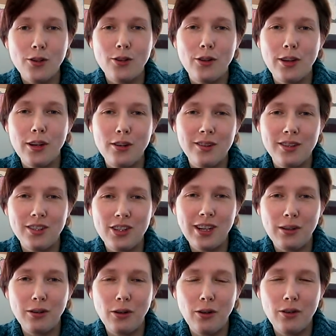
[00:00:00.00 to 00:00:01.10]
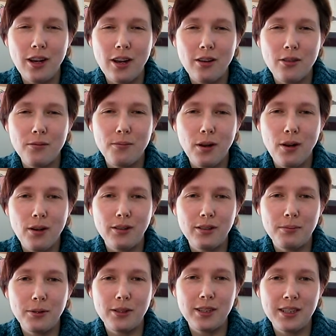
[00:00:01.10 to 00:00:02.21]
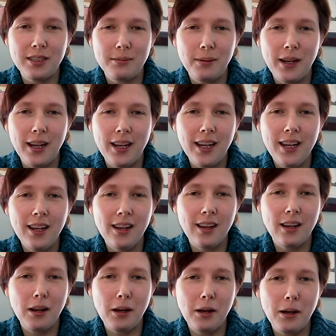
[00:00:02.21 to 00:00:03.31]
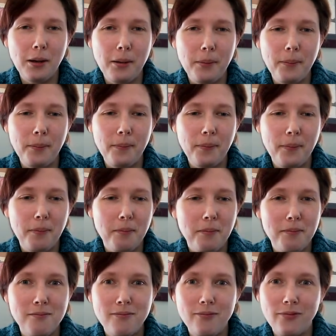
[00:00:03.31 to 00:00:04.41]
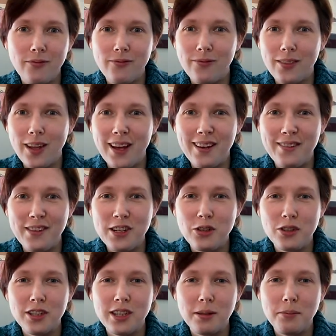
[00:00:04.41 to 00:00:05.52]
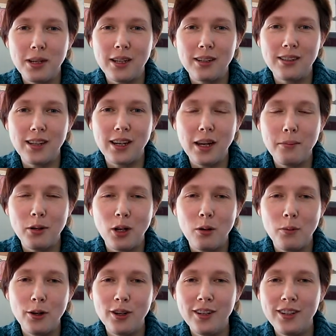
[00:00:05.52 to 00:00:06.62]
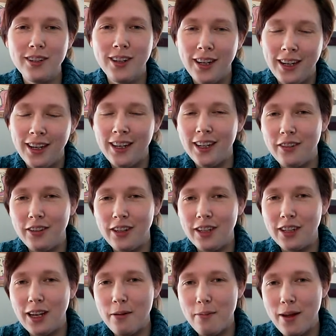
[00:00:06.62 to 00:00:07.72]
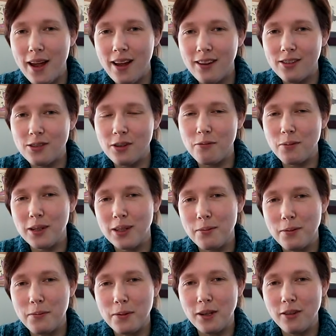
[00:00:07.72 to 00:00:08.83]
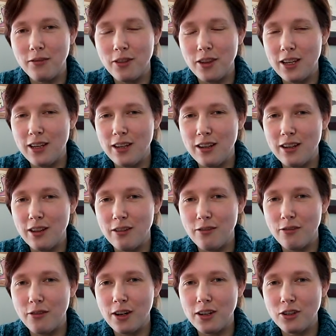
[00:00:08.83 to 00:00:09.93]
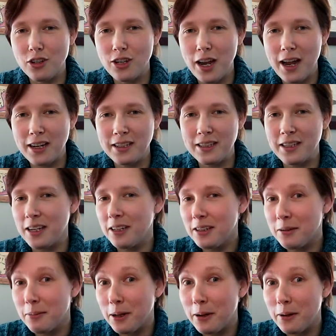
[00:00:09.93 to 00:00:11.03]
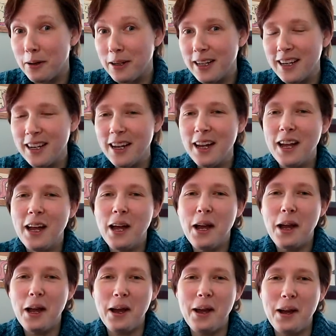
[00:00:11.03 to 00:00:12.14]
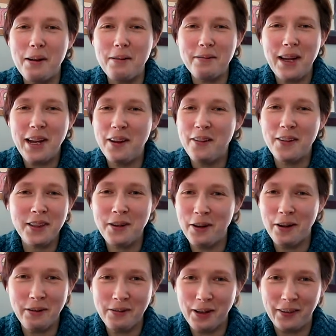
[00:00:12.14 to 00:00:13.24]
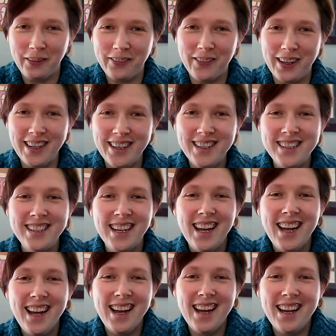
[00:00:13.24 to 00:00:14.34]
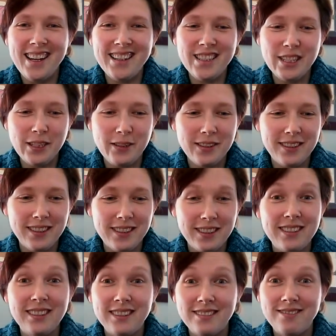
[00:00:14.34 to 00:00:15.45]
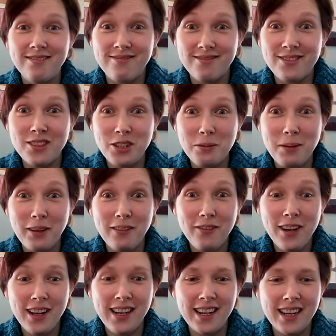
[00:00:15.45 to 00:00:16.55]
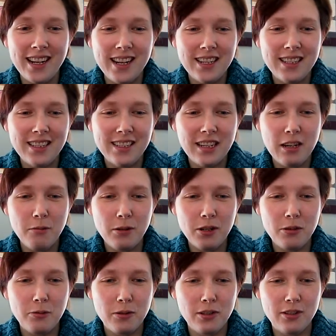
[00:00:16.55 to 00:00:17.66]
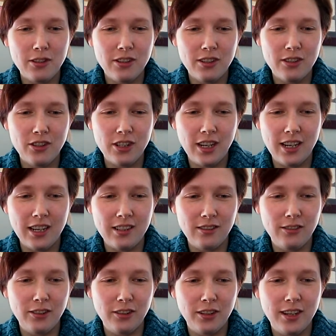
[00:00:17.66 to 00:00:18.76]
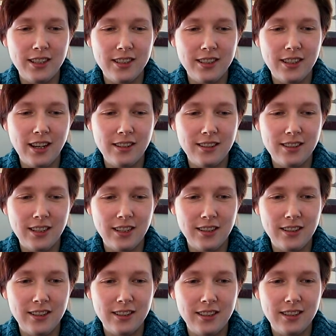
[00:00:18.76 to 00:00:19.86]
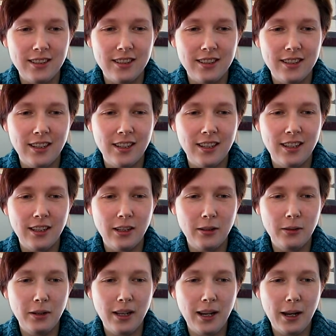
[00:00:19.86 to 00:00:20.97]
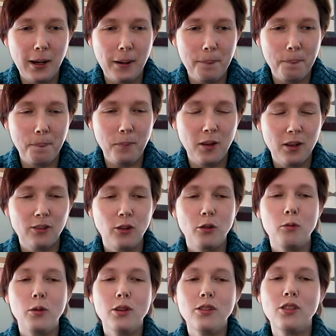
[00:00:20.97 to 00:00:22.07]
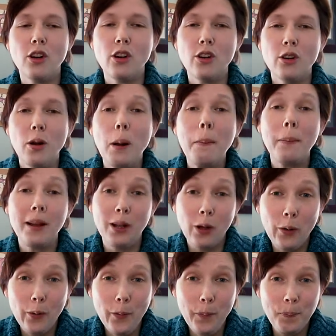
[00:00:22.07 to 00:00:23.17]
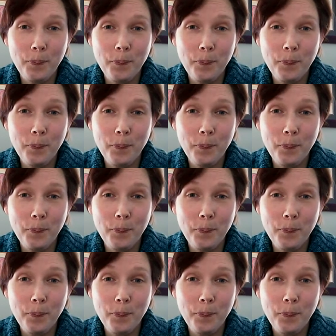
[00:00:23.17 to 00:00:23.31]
so that you can check out all the other blogs participating. Um, kind of interesting because I am an Albertan living in Quebec, so I've picked up a bit of the, the French accent apparently, um, even though I'm not French. So be fun. Let's see which words she has for us and sentences. Okay, so the words are pillow,